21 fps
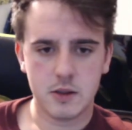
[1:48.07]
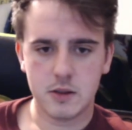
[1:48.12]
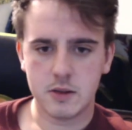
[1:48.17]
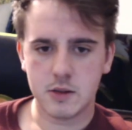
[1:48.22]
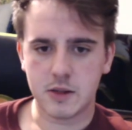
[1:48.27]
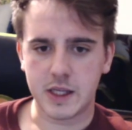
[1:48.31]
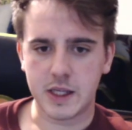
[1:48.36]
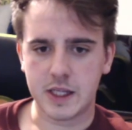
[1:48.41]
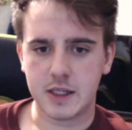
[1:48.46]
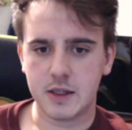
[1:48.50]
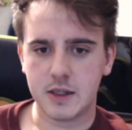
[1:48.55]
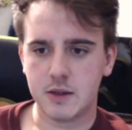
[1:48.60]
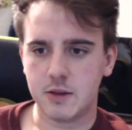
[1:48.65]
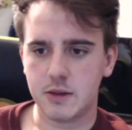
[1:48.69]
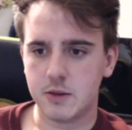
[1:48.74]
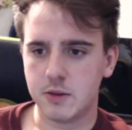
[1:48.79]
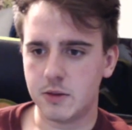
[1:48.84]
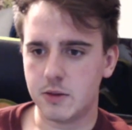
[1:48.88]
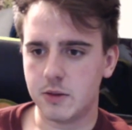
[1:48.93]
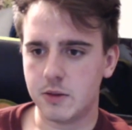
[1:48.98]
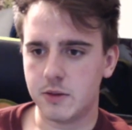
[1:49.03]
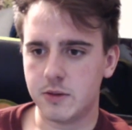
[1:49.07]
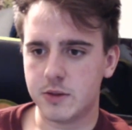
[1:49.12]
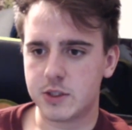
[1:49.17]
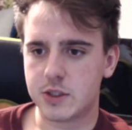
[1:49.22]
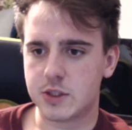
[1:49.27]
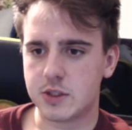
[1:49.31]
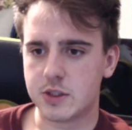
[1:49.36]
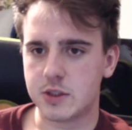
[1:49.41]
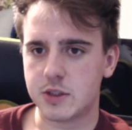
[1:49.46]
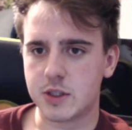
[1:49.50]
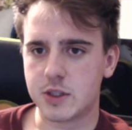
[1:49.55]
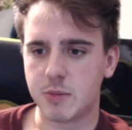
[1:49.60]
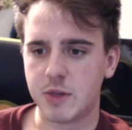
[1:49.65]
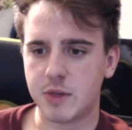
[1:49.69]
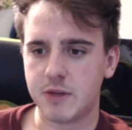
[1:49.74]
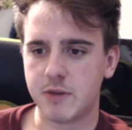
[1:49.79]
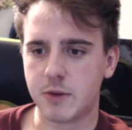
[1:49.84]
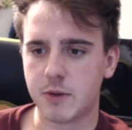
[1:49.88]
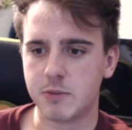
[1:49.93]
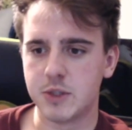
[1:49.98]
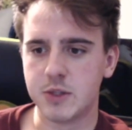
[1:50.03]
like, somebody
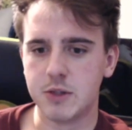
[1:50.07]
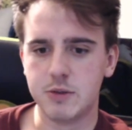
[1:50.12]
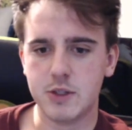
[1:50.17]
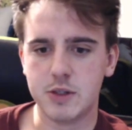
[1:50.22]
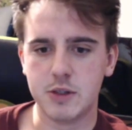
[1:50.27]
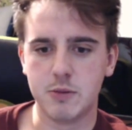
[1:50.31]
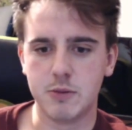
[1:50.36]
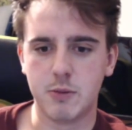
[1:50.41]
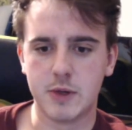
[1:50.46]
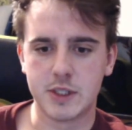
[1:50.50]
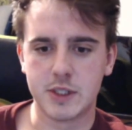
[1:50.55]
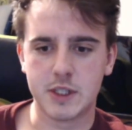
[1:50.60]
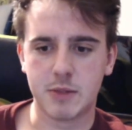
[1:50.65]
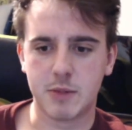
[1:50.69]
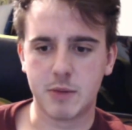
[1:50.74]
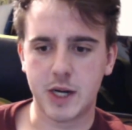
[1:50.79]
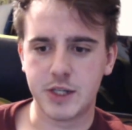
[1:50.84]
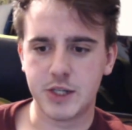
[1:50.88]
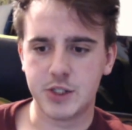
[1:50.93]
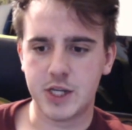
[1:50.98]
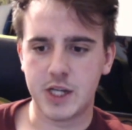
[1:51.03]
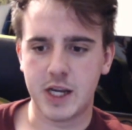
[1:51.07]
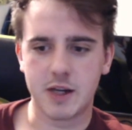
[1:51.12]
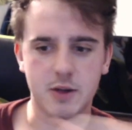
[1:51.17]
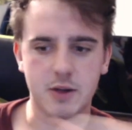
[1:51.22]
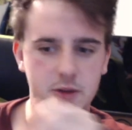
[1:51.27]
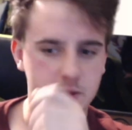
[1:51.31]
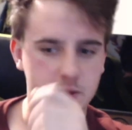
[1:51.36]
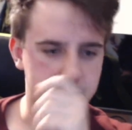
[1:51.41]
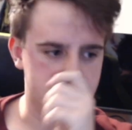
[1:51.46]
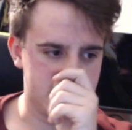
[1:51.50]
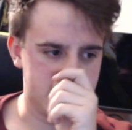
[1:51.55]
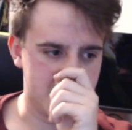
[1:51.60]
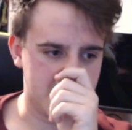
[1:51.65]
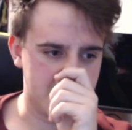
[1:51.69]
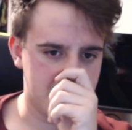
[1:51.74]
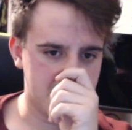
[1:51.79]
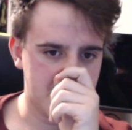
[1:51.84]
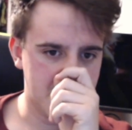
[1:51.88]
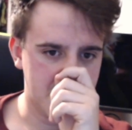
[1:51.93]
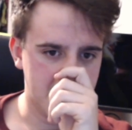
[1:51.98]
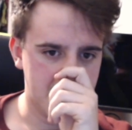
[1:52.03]
from YouTube went to my channel and was like,
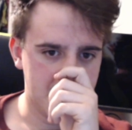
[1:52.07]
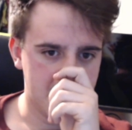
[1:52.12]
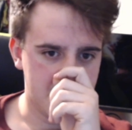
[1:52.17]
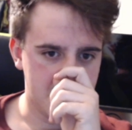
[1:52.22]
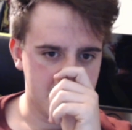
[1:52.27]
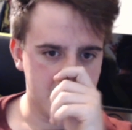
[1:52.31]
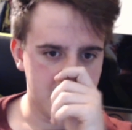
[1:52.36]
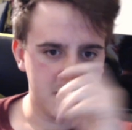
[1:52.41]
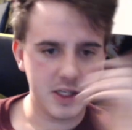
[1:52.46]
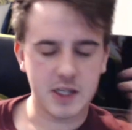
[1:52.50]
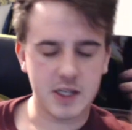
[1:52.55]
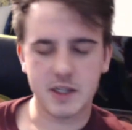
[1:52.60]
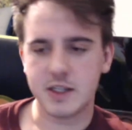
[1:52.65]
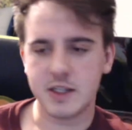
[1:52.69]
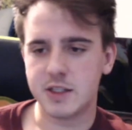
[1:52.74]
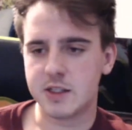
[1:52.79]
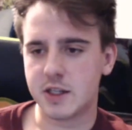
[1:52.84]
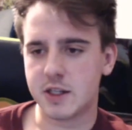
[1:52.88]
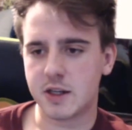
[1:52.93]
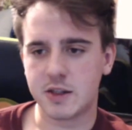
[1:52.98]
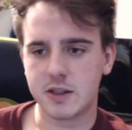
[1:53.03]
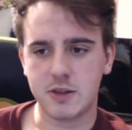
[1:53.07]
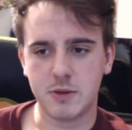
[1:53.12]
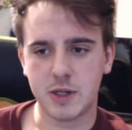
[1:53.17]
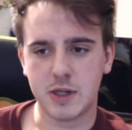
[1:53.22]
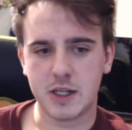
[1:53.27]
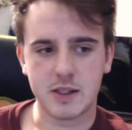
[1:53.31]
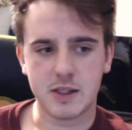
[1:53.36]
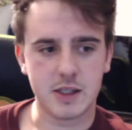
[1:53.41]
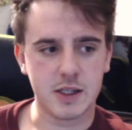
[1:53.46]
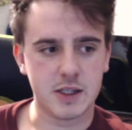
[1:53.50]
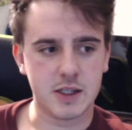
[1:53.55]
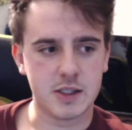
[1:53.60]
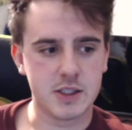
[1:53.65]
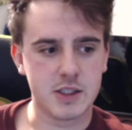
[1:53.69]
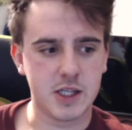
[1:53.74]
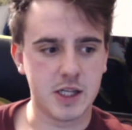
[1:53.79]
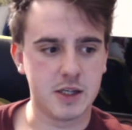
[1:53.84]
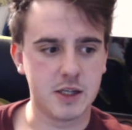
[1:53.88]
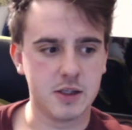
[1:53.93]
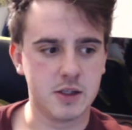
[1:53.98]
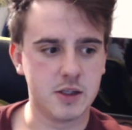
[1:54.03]
oh yeah, he's not doing anything
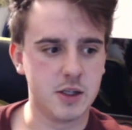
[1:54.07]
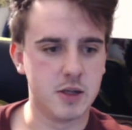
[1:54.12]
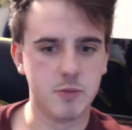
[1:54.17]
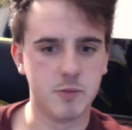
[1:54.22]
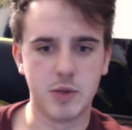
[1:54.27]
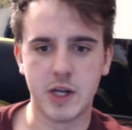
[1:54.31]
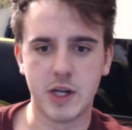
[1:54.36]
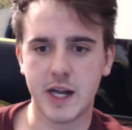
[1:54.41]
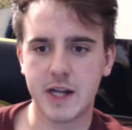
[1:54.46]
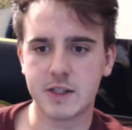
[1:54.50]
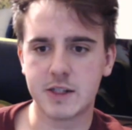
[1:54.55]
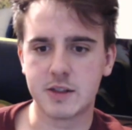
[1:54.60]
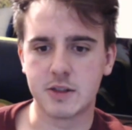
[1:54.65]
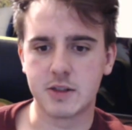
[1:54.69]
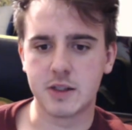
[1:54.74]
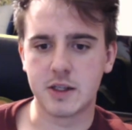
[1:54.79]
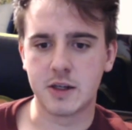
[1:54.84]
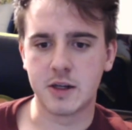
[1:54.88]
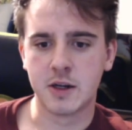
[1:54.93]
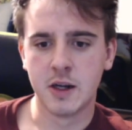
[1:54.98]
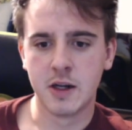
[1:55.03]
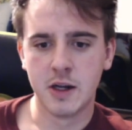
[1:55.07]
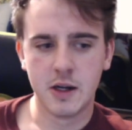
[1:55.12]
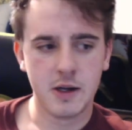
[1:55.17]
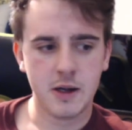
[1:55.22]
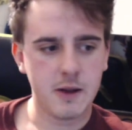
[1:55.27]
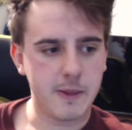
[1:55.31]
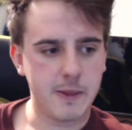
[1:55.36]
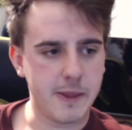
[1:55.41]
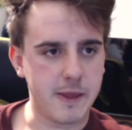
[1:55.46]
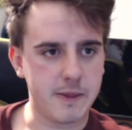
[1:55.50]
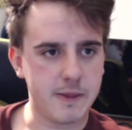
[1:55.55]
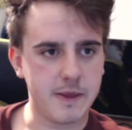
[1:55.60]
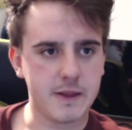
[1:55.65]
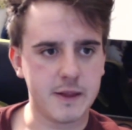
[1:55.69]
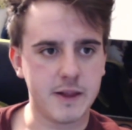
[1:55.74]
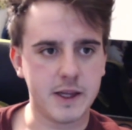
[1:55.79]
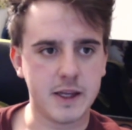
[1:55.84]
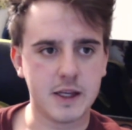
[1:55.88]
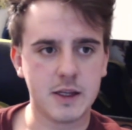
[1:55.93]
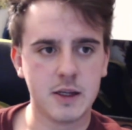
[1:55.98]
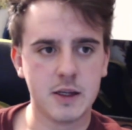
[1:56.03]
insane. You can put ads on there. They
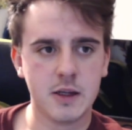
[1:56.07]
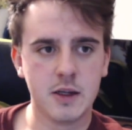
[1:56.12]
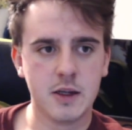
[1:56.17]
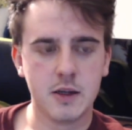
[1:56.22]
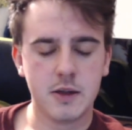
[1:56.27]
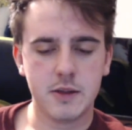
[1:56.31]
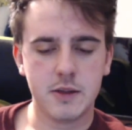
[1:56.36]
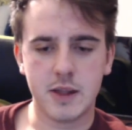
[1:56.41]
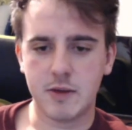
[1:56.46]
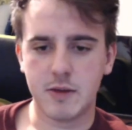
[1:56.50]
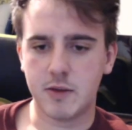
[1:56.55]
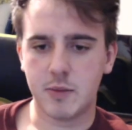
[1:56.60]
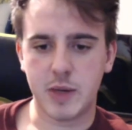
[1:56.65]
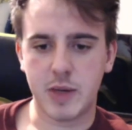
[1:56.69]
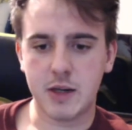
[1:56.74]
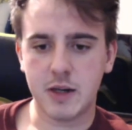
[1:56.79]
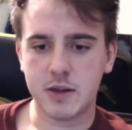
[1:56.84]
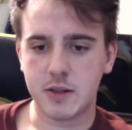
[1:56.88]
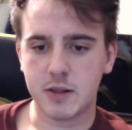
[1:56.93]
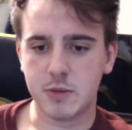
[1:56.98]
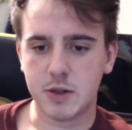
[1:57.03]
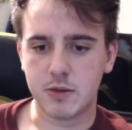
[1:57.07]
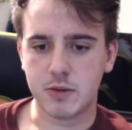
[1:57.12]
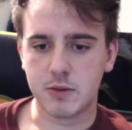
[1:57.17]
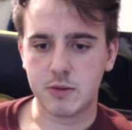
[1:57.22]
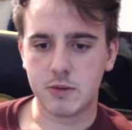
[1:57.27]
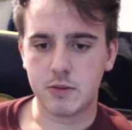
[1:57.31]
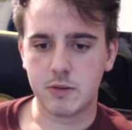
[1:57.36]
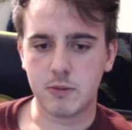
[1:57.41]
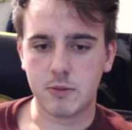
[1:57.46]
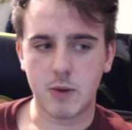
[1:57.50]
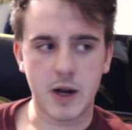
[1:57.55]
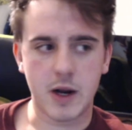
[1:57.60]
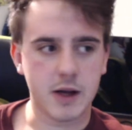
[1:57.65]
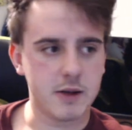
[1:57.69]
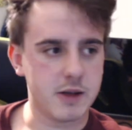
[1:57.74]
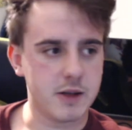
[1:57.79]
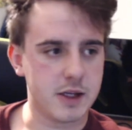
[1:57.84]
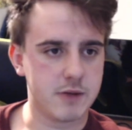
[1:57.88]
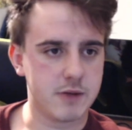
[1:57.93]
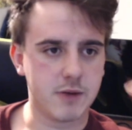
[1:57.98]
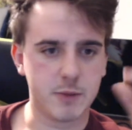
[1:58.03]
like they've apparently been right
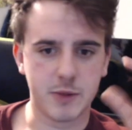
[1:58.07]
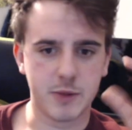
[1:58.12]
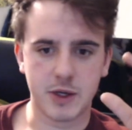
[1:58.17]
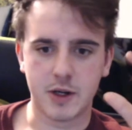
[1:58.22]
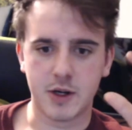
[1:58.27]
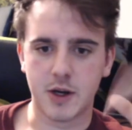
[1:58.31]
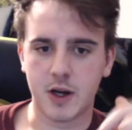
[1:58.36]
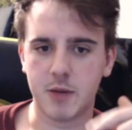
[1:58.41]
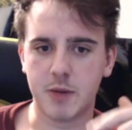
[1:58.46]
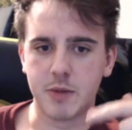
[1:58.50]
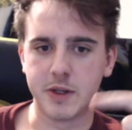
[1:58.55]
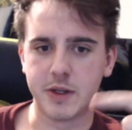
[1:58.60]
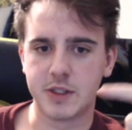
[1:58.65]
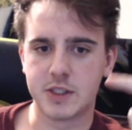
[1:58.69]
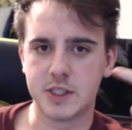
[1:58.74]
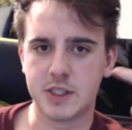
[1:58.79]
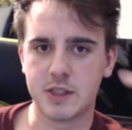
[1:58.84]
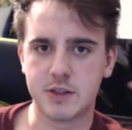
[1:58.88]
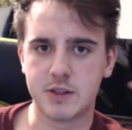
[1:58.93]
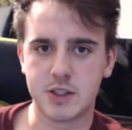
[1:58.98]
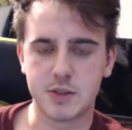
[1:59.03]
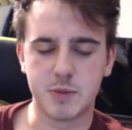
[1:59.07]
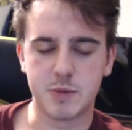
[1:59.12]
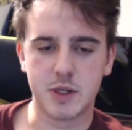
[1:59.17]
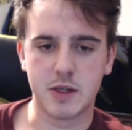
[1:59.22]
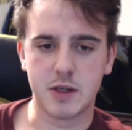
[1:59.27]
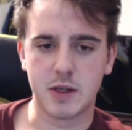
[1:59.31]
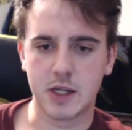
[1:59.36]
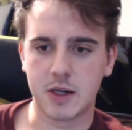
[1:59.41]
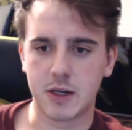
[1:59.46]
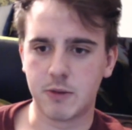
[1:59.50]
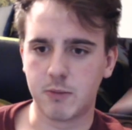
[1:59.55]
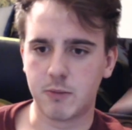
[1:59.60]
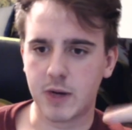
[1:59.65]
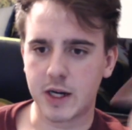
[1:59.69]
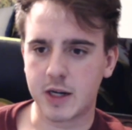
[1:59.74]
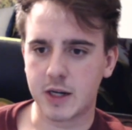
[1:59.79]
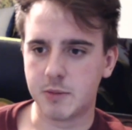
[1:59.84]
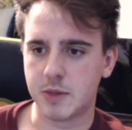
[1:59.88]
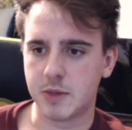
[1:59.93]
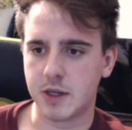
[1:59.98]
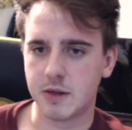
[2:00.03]
like from the comments it's just been like a
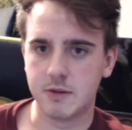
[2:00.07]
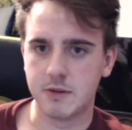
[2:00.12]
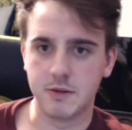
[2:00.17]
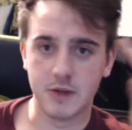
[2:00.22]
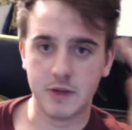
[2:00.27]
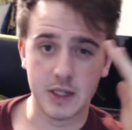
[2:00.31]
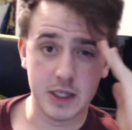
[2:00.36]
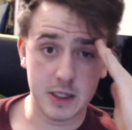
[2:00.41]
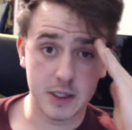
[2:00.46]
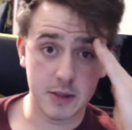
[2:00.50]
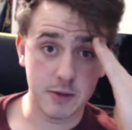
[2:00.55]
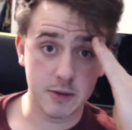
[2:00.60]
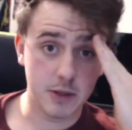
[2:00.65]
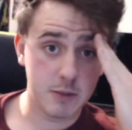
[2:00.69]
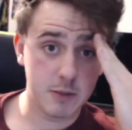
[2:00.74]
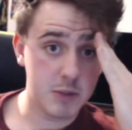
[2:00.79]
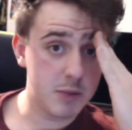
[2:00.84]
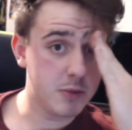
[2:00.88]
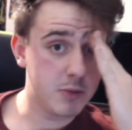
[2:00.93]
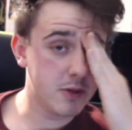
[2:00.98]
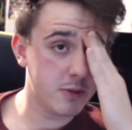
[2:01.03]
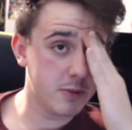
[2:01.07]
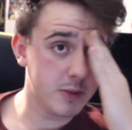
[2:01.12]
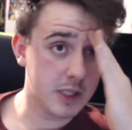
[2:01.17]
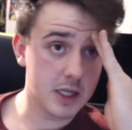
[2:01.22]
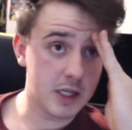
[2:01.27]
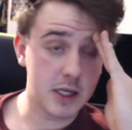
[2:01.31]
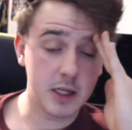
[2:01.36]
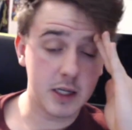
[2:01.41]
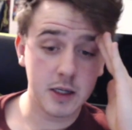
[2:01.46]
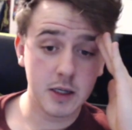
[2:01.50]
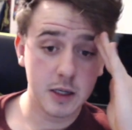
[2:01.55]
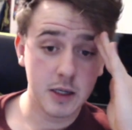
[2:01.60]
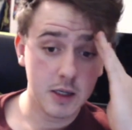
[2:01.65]
recommended video that people have been getting